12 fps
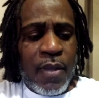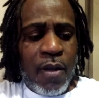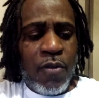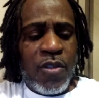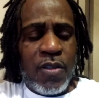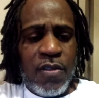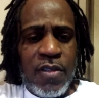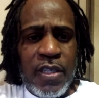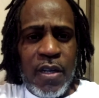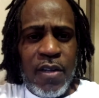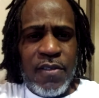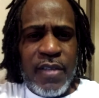
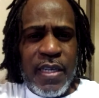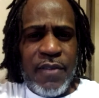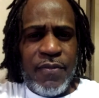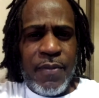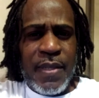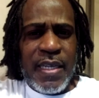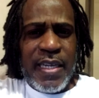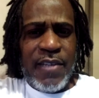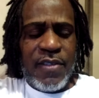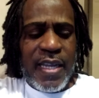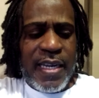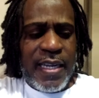ascended from the
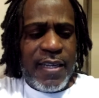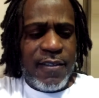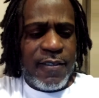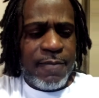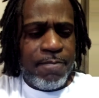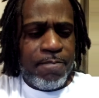east, that is,